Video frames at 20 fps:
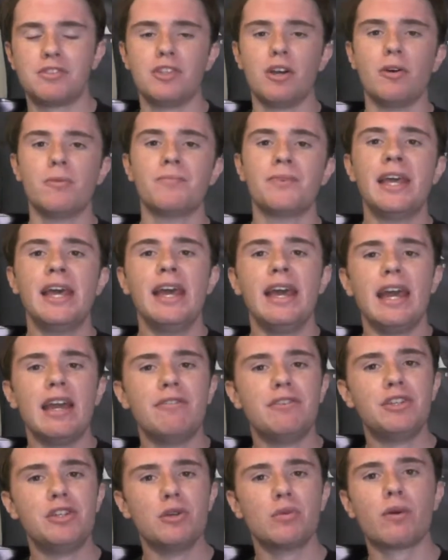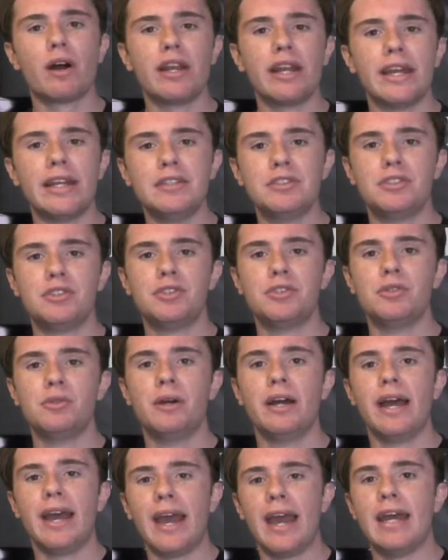So if you run
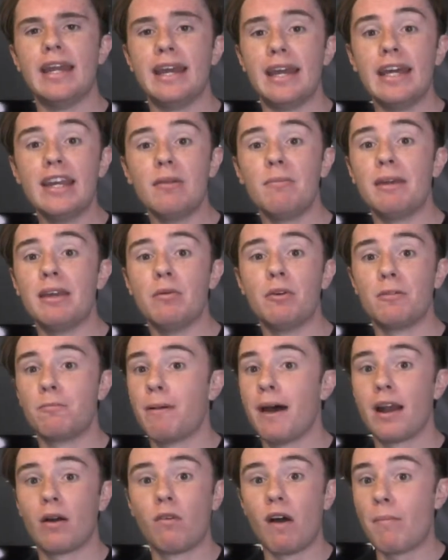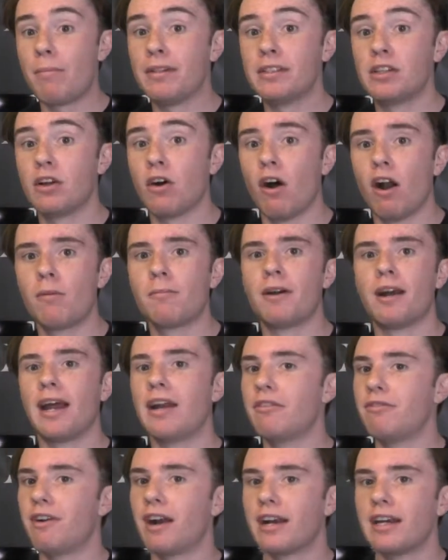into an enemy with better weapons and armor at
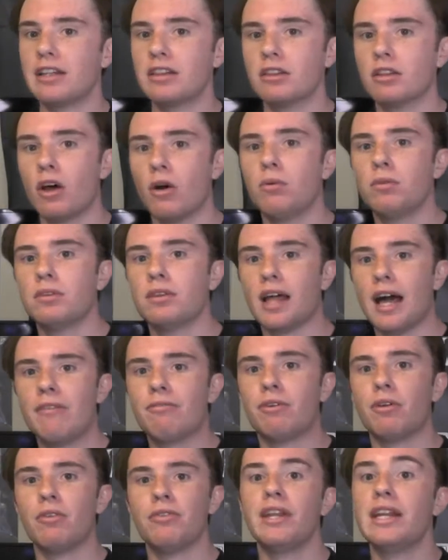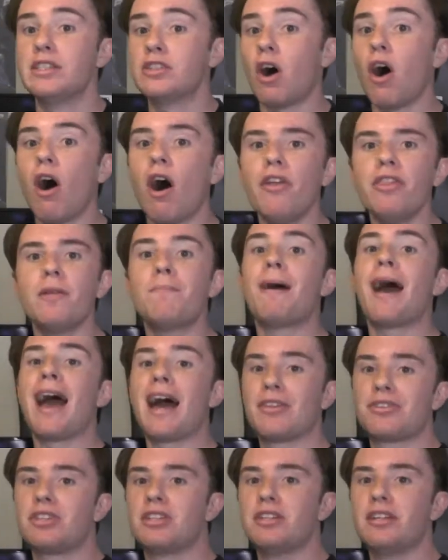a very low level that is on the
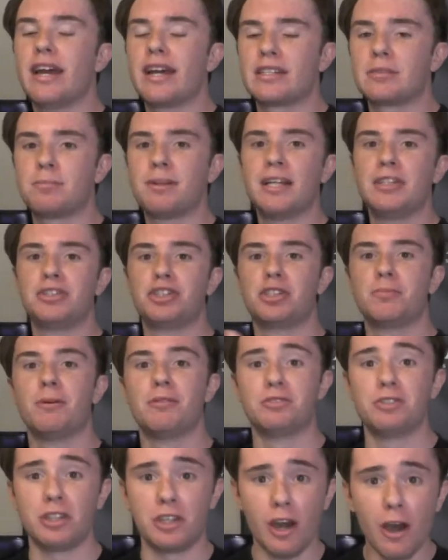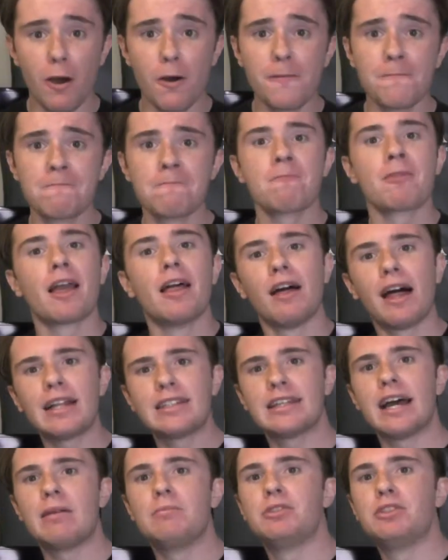path to the next place you're supposed to go, a lot
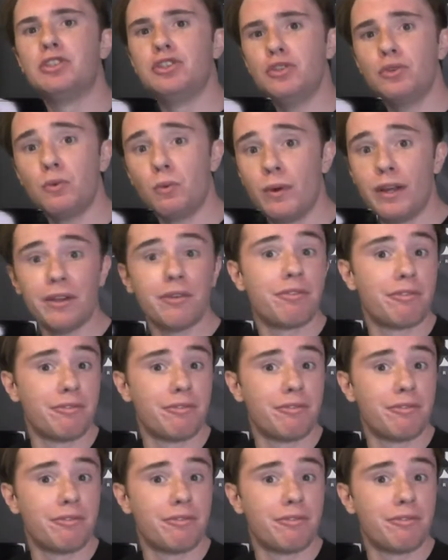of times you will